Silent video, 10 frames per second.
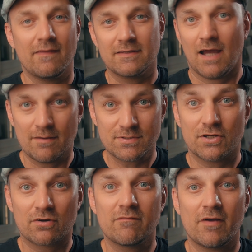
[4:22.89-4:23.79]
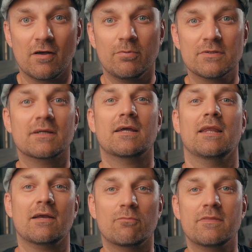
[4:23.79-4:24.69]
and the times that you're available to
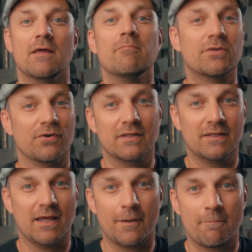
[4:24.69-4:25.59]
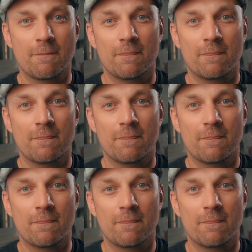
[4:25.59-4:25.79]
connect with them during the day.